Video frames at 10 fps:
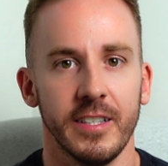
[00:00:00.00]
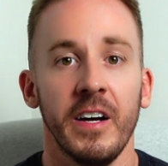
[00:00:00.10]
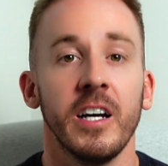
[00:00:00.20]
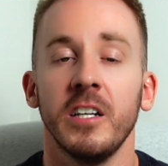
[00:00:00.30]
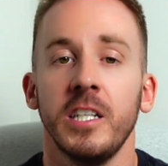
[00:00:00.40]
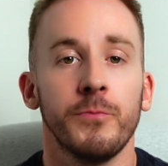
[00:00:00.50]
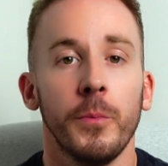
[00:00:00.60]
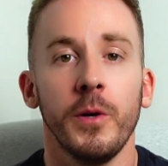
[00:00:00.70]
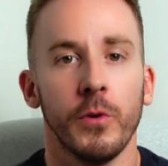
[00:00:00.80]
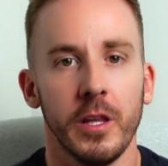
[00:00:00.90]
Vanguard is
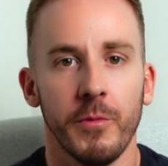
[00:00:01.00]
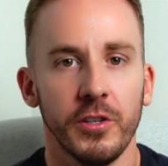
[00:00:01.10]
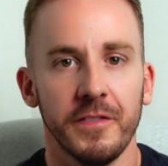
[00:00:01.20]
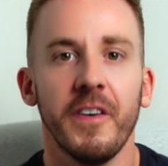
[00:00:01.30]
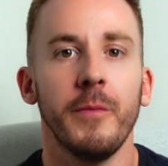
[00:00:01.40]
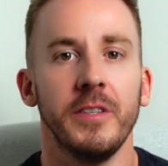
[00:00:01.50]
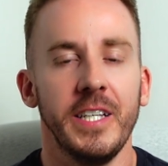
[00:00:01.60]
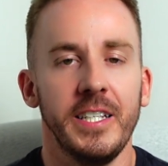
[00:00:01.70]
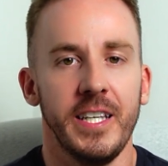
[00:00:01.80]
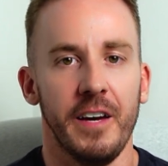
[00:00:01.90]
probably one of the most famous
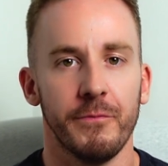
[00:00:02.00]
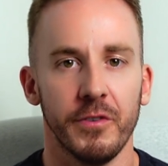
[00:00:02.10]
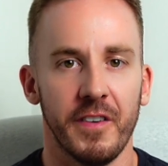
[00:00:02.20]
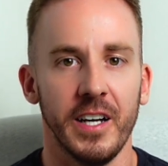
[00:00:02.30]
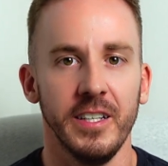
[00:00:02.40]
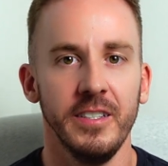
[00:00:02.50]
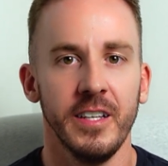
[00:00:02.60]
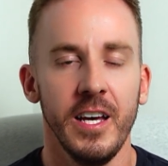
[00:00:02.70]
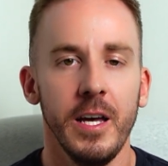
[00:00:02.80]
ETF providers,